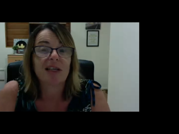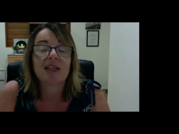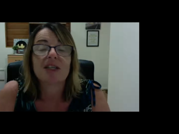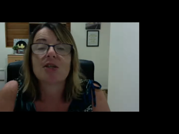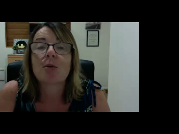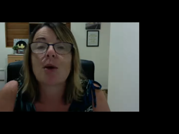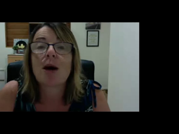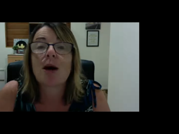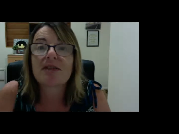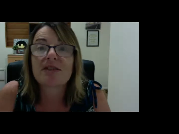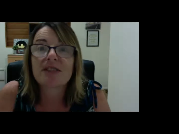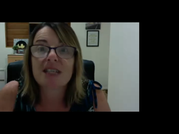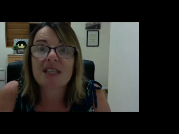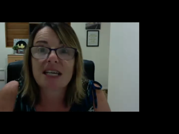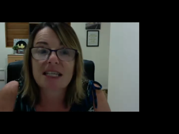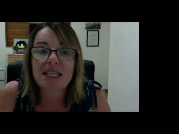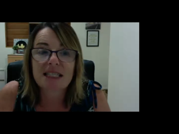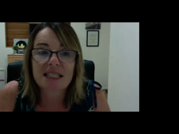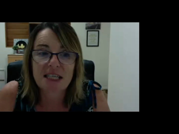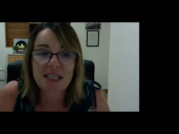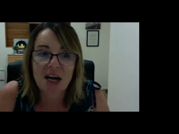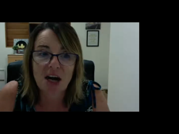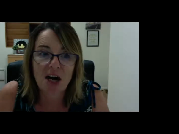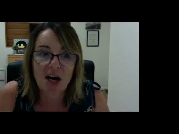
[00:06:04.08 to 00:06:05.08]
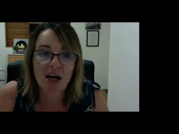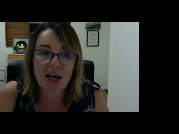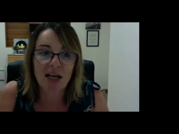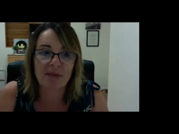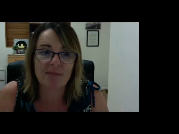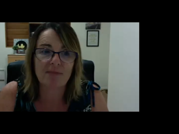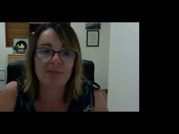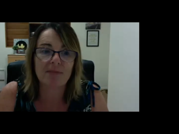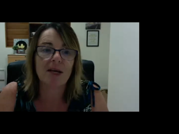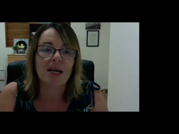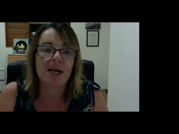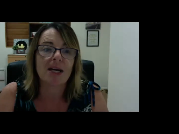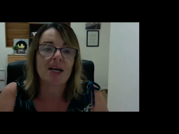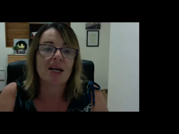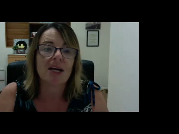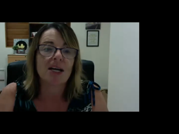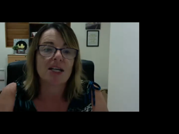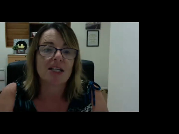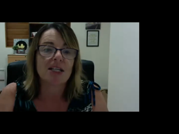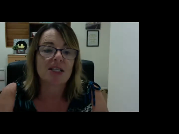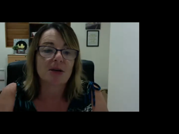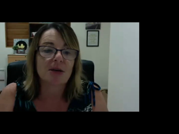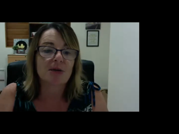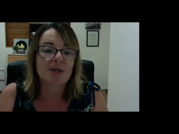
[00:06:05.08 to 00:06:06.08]
12 days' time.
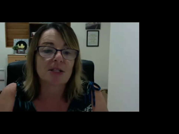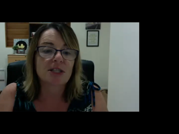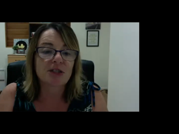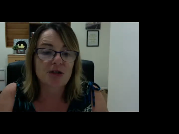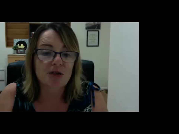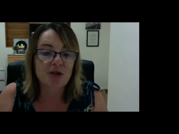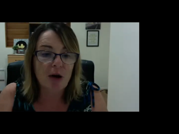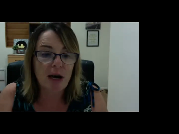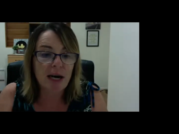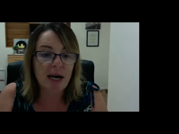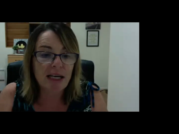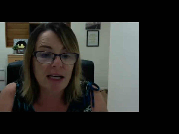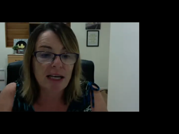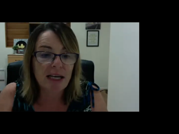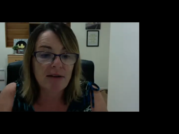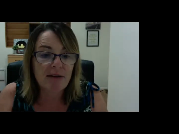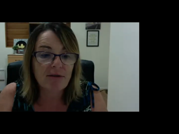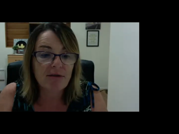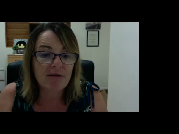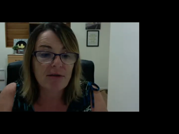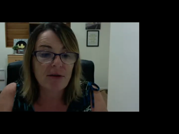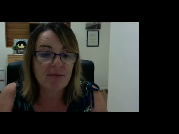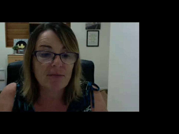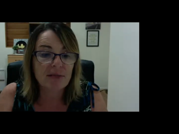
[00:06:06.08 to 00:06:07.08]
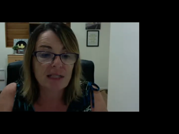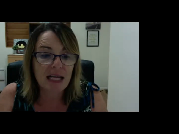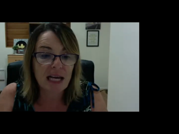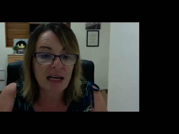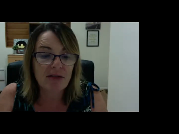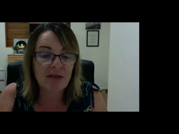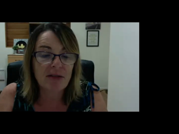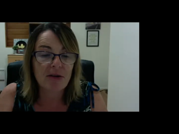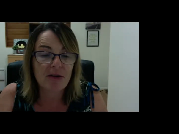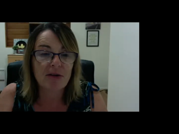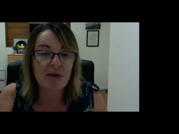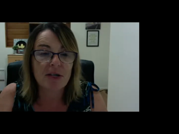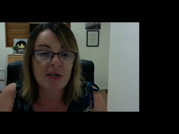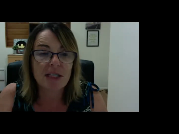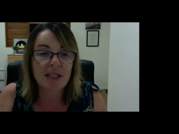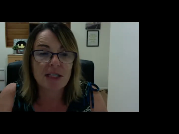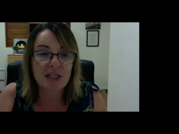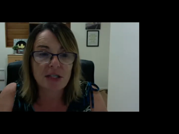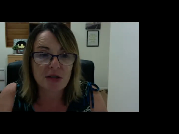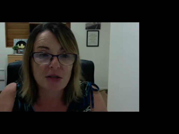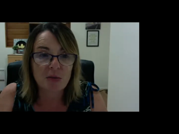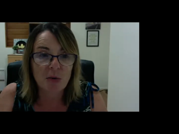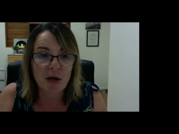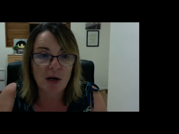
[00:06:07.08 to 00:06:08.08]
So it's training from 10:30
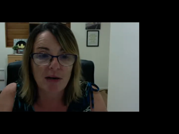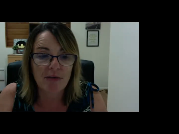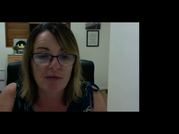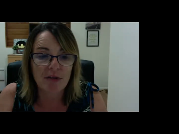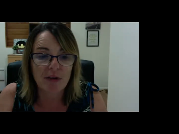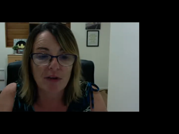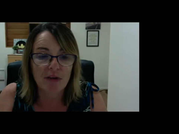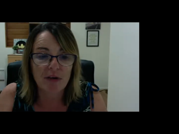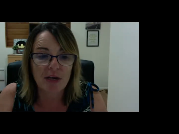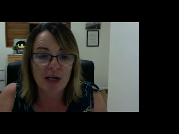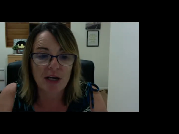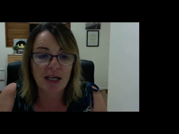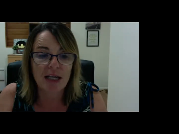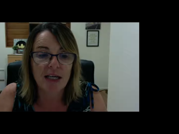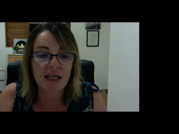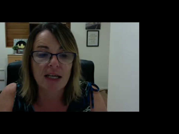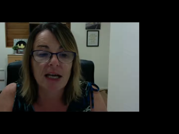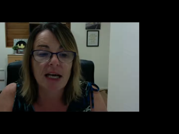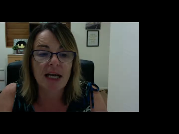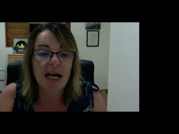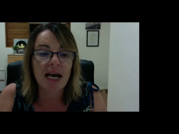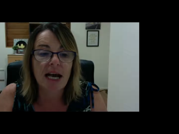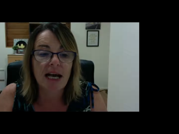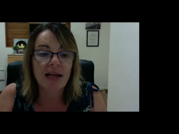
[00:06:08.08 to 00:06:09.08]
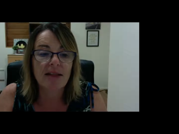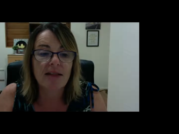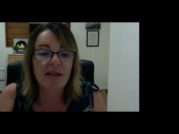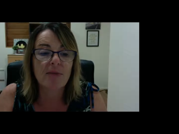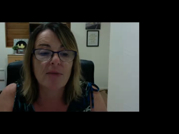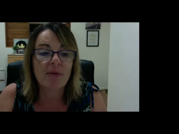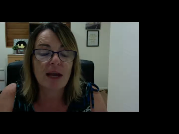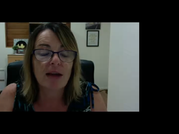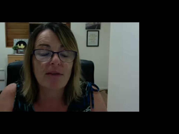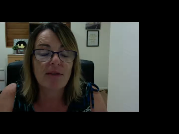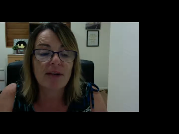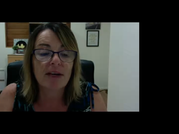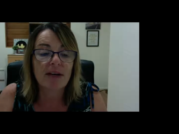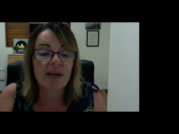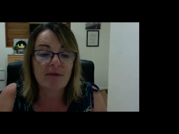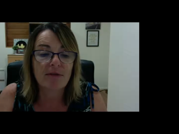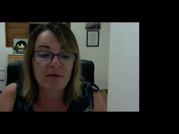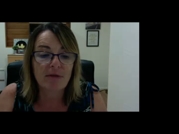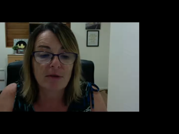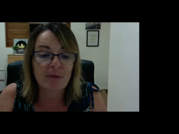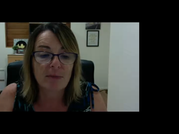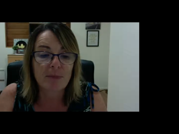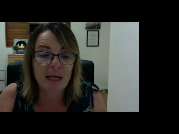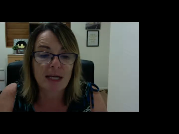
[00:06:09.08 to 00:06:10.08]
to 12:30. And then we have an
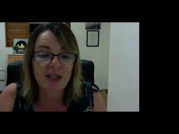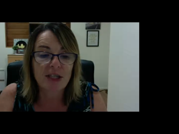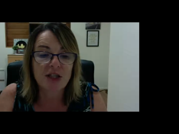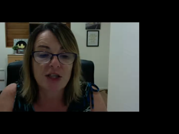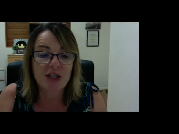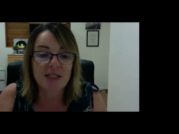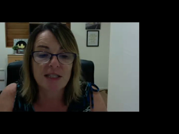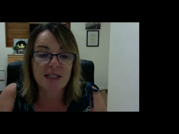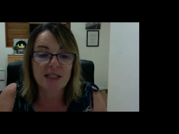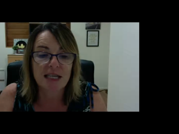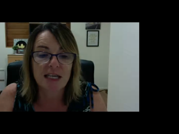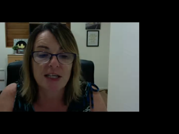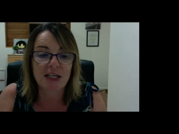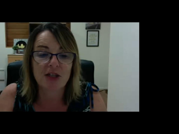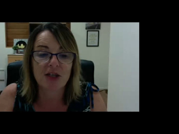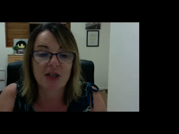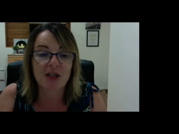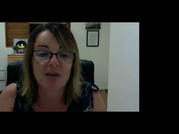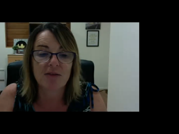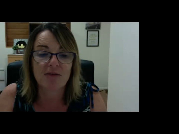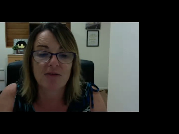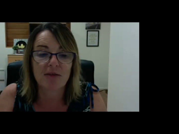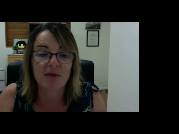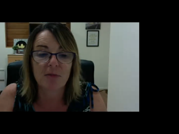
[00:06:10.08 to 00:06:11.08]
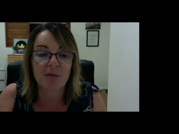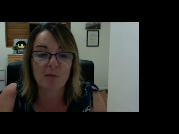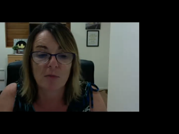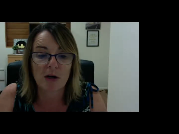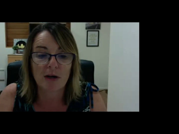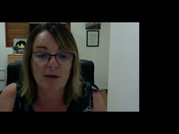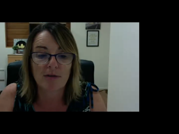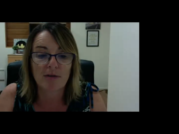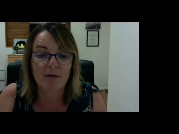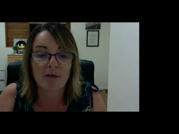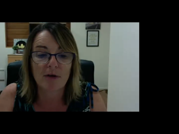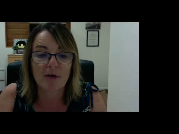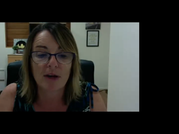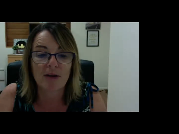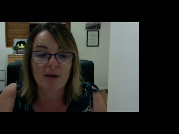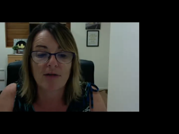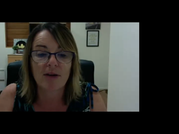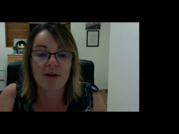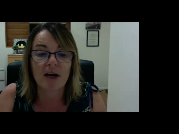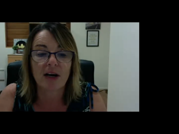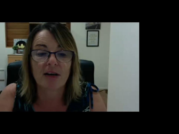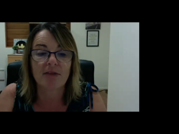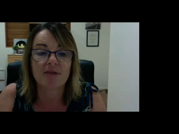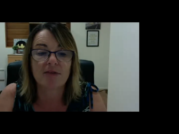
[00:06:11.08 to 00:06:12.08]
information session from
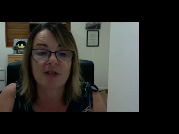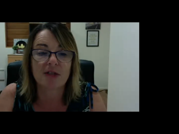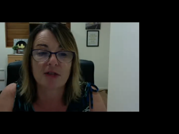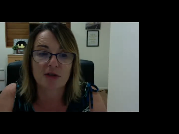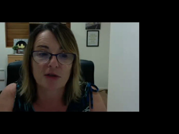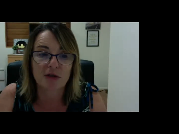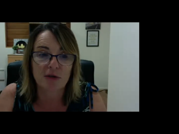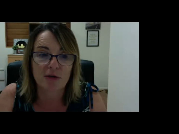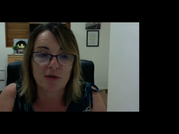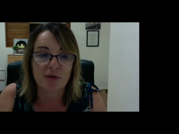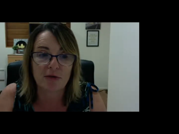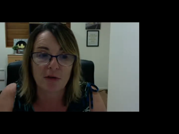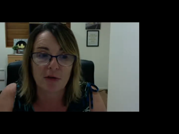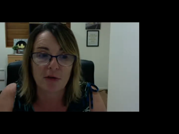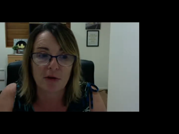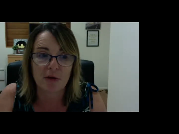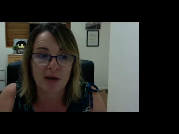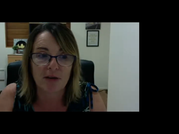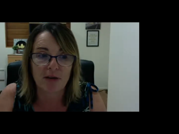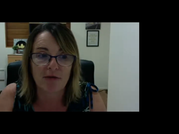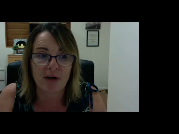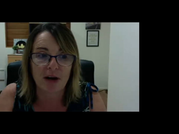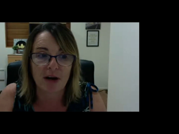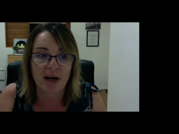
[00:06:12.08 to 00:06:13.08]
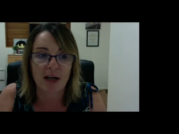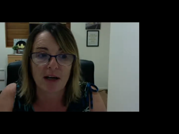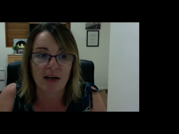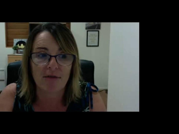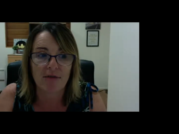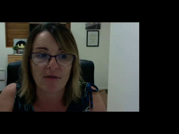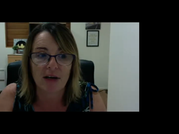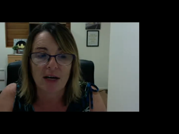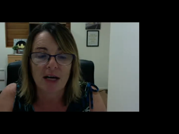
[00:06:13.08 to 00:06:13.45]
1:45 to 2:45.